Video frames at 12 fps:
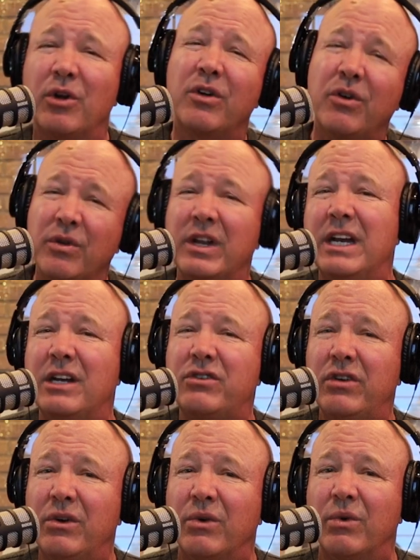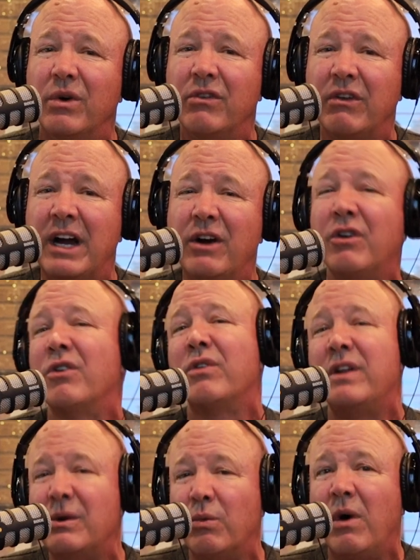You only need two, right? Or you
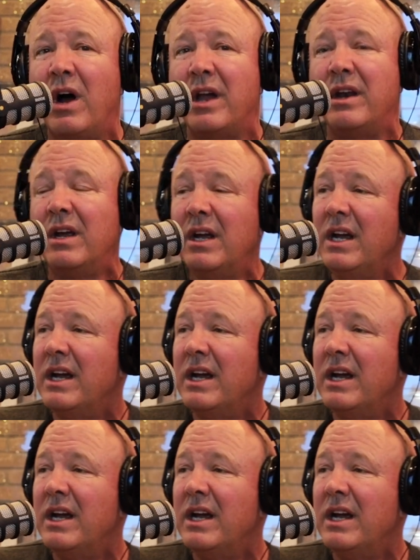only need one,